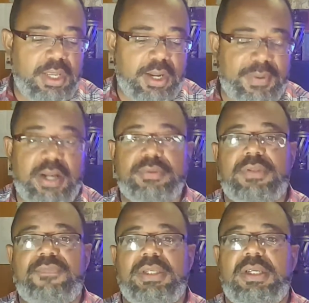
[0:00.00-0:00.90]
about
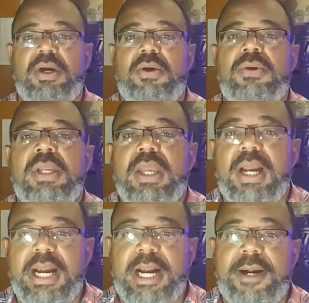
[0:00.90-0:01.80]
the video.
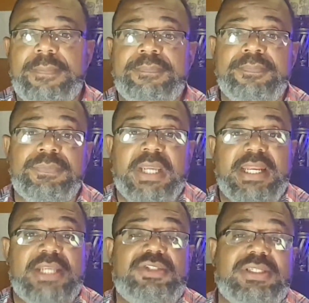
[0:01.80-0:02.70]

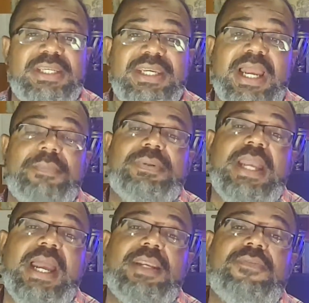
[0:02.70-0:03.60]
And as you can see, I'm
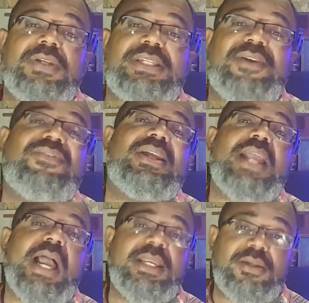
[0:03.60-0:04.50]
kind of a different
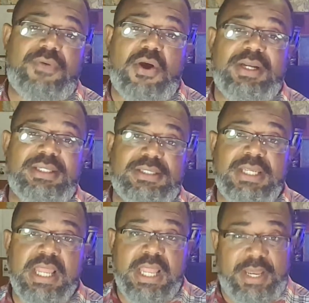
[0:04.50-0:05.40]
kind of artist.
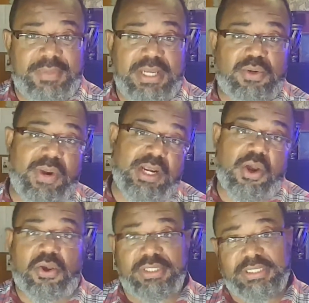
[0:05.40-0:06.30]
I'm not quite
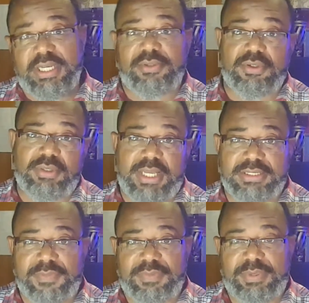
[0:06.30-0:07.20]
all together like
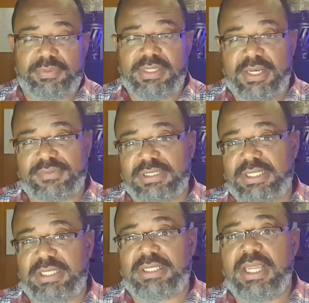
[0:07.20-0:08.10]
some of the people that I've
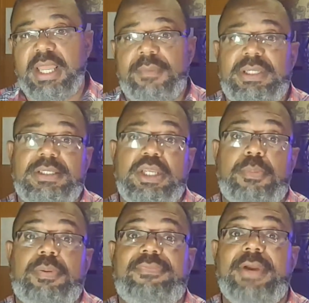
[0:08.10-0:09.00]
seen because they're
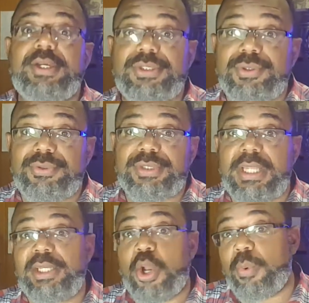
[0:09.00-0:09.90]
professionals and
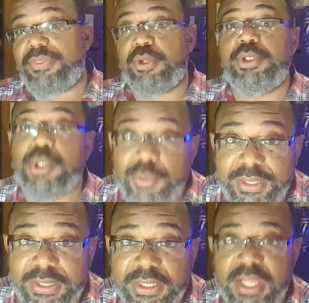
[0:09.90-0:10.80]
they know what they're
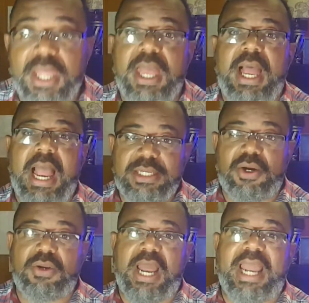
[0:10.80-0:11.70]
doing. I
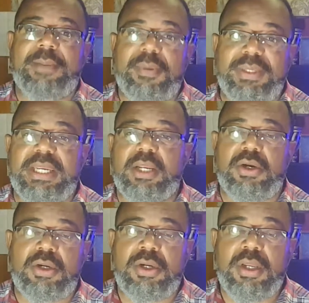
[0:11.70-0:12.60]
don't. I am a
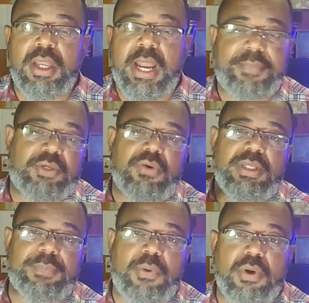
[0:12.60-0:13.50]
beginner. I'm an
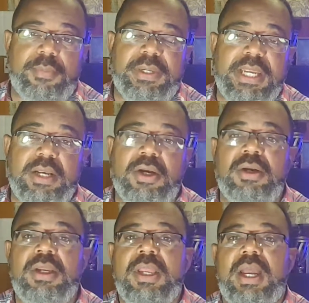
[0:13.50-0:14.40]
acrylic pouring
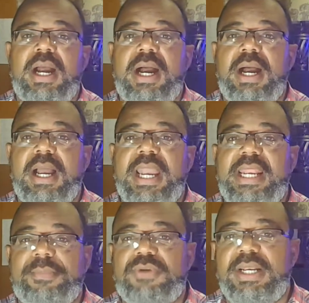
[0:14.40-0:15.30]
beginner,
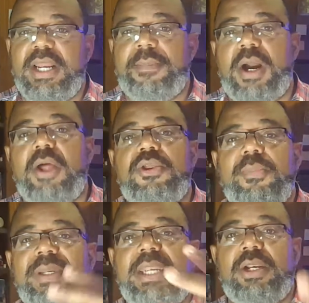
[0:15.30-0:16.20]
and I'm trying to help other
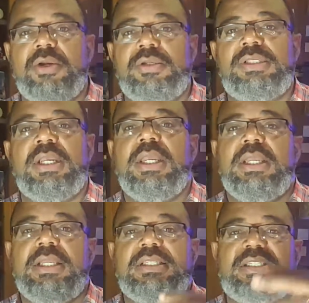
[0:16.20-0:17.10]
beginners
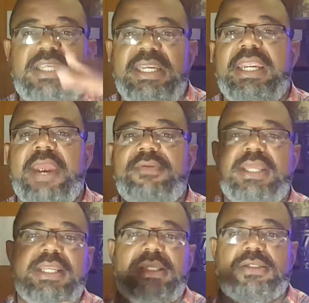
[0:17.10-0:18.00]
see
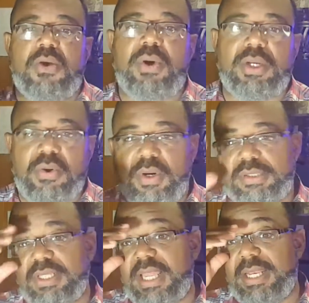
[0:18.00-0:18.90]
everything that's going on
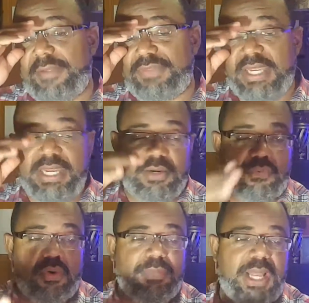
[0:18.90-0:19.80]
so that if they hit a
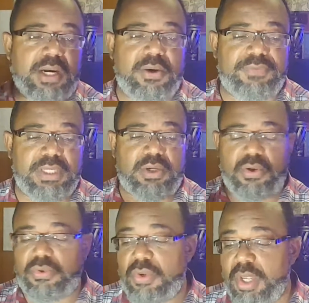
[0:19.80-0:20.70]
roadblock or if they
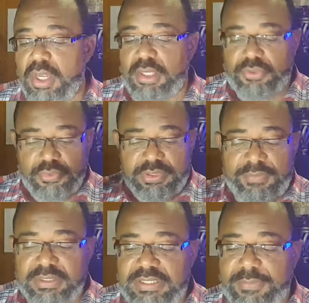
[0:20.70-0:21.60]
go through some
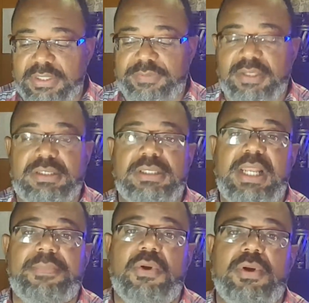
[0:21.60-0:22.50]
of the similar experiences
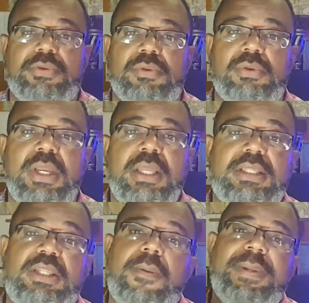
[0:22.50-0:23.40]
that I'm going through,
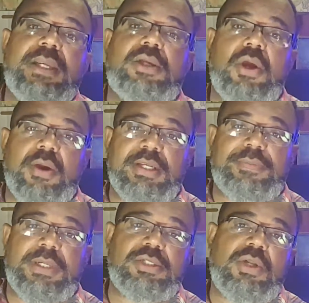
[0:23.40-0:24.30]
that they'll be encouraged.
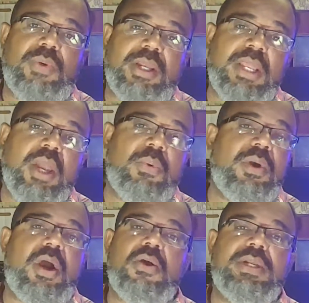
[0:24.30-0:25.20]
Because you know what?
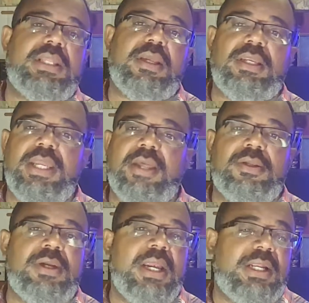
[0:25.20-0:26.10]
We're all going to get there
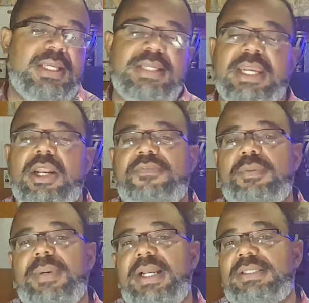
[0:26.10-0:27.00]
together. Let's not get off
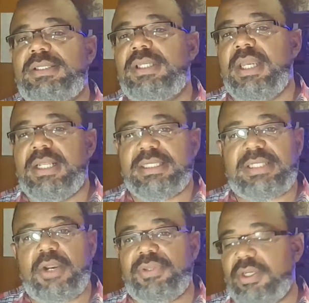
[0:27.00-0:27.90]
the bus. Let's
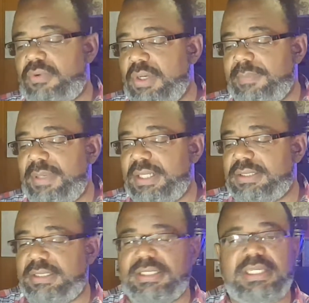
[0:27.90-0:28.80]
stay on the acrylic bus
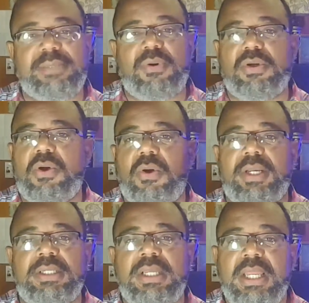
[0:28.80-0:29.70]
and just keep on
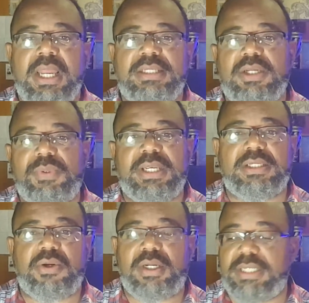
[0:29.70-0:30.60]
going until we get
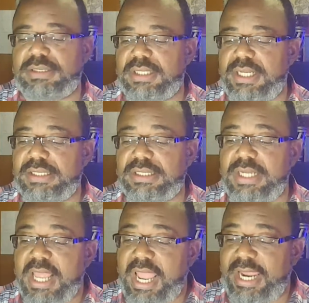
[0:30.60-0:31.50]
to our
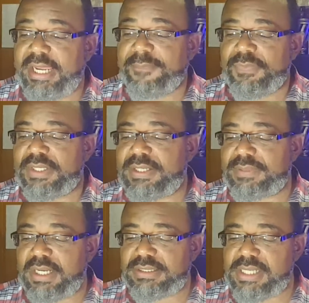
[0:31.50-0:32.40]
destination. Hey, there's
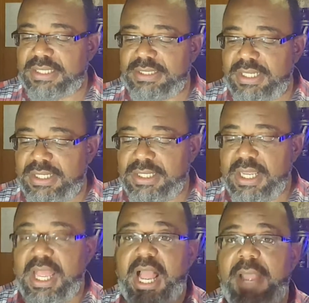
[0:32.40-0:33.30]
something else that I did.
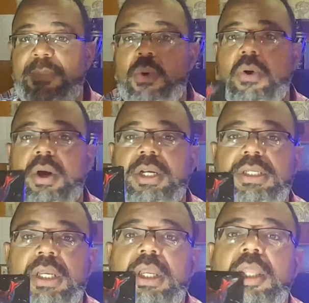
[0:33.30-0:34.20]
I poured
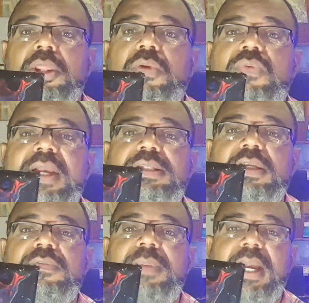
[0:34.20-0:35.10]
the rest
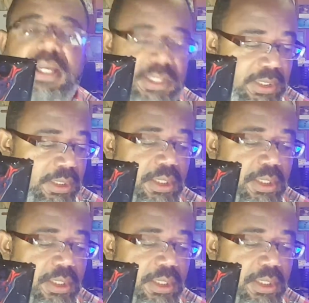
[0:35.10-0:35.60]
of my,